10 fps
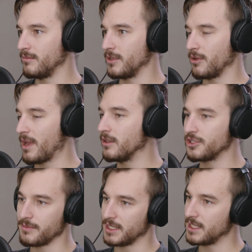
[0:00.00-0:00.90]

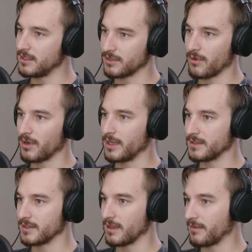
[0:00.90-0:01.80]
LGBT
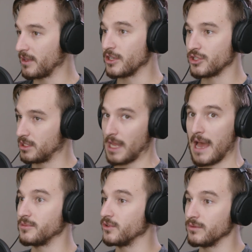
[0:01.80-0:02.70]
stories and stuff, and they
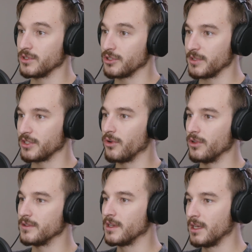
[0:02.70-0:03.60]
absolutely should be
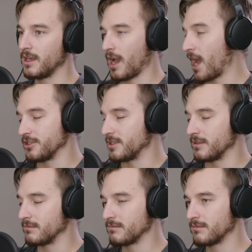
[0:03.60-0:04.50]
told. I just
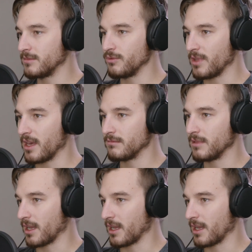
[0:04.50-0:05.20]
didn't do that.